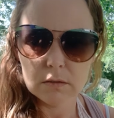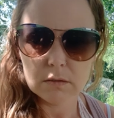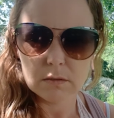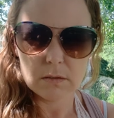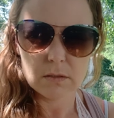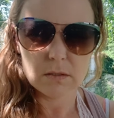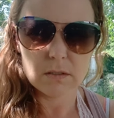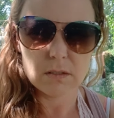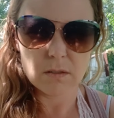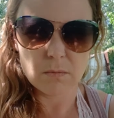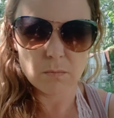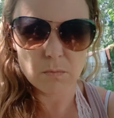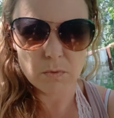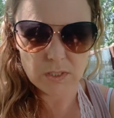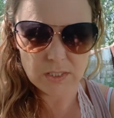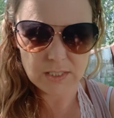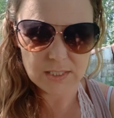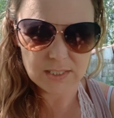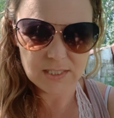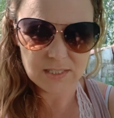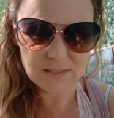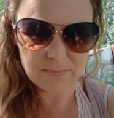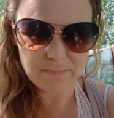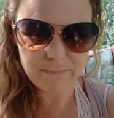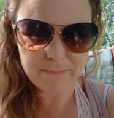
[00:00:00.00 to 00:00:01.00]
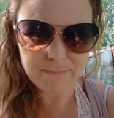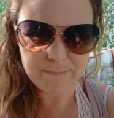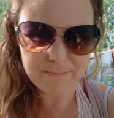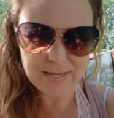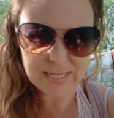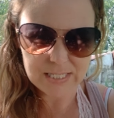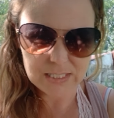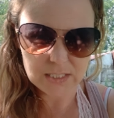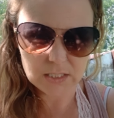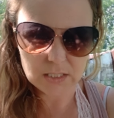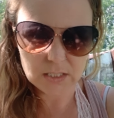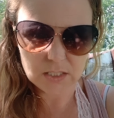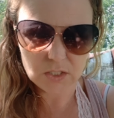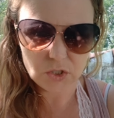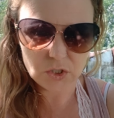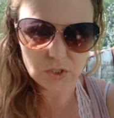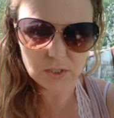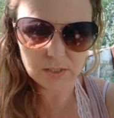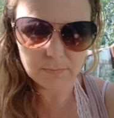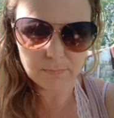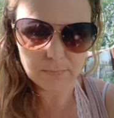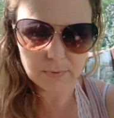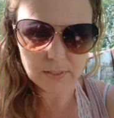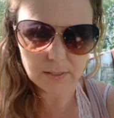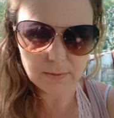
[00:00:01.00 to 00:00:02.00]
Someone is messaging
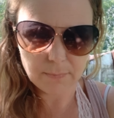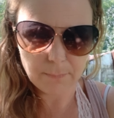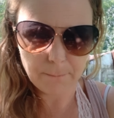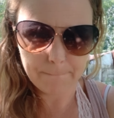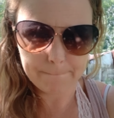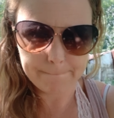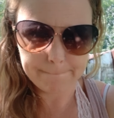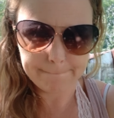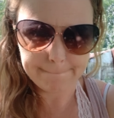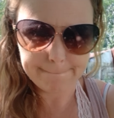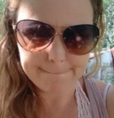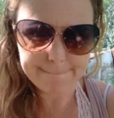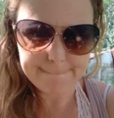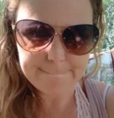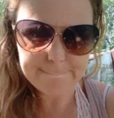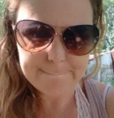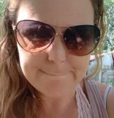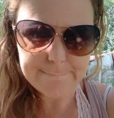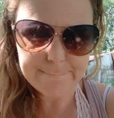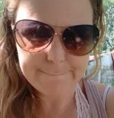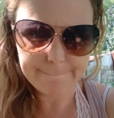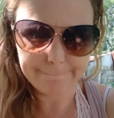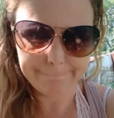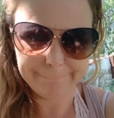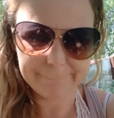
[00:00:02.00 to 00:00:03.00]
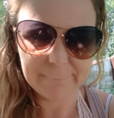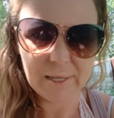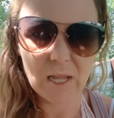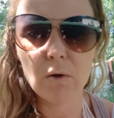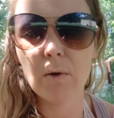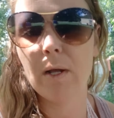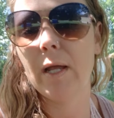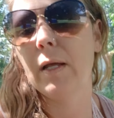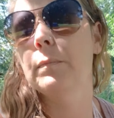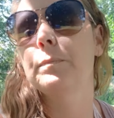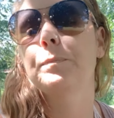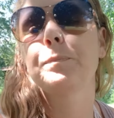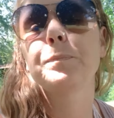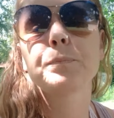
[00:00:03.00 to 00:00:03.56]
me. Okay.